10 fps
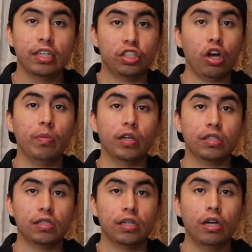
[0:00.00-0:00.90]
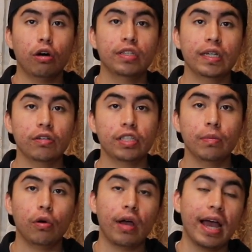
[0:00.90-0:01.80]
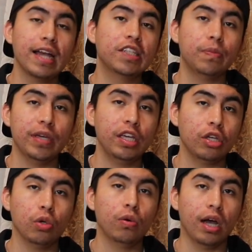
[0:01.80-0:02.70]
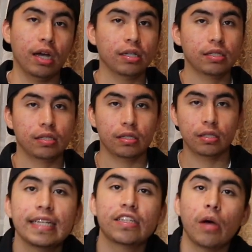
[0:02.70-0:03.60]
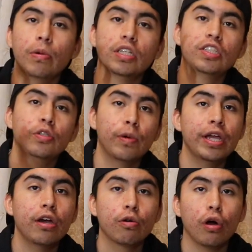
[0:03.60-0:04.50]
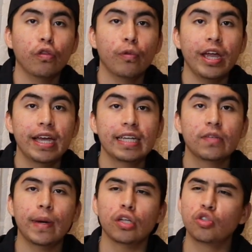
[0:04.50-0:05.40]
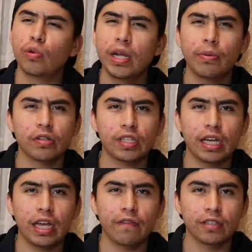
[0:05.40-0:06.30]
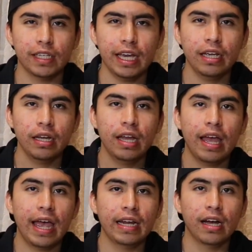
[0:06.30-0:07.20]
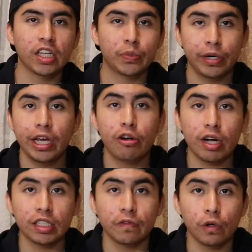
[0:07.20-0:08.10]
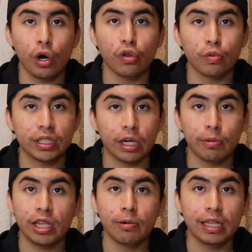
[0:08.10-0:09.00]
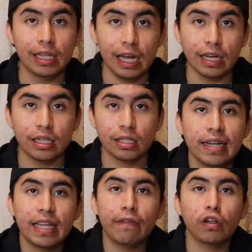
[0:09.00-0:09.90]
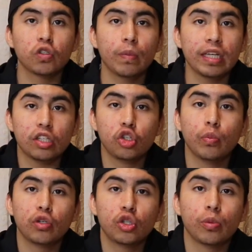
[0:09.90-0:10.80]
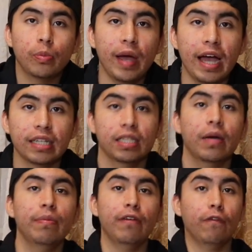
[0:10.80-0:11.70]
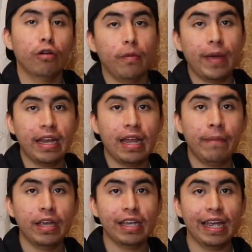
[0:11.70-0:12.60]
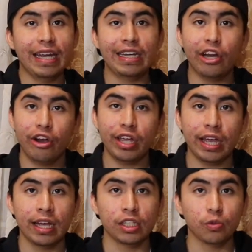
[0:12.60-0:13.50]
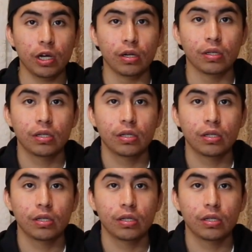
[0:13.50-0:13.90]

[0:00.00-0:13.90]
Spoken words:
SBUX, or ticker symbol SBUX. Starbucks' 3-year growth rate is about 20% give or take, and it's pretty aggressive growth, which I really like. They've also been super packed before the pandemic and during it as well.